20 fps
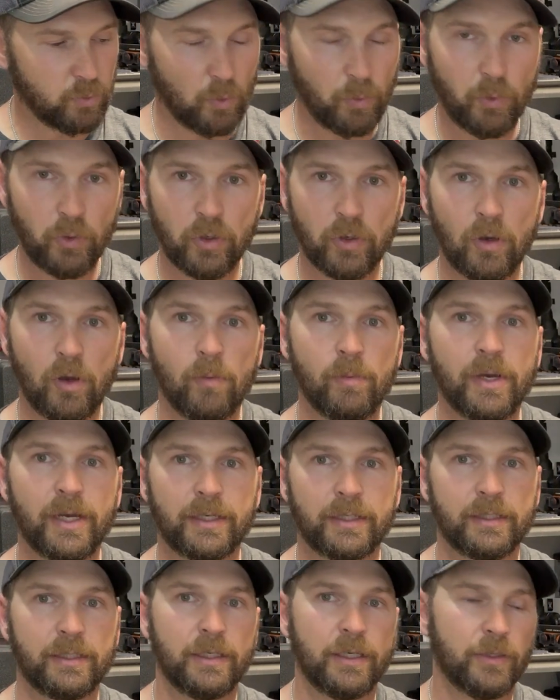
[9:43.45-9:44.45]
We'll put it all
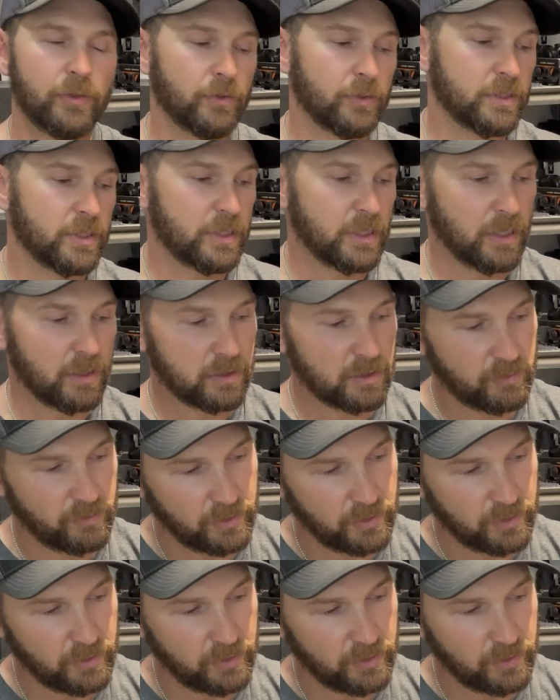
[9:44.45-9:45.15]
back together and see how she